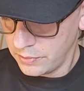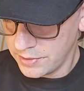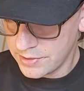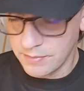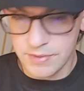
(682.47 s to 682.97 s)

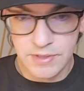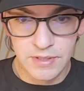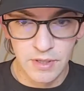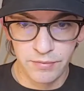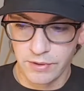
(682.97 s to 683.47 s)
some
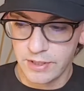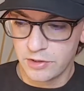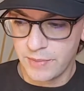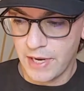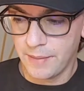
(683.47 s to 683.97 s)
Silver Age
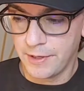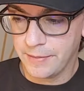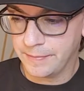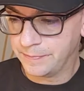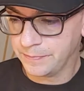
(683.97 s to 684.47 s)
Batman,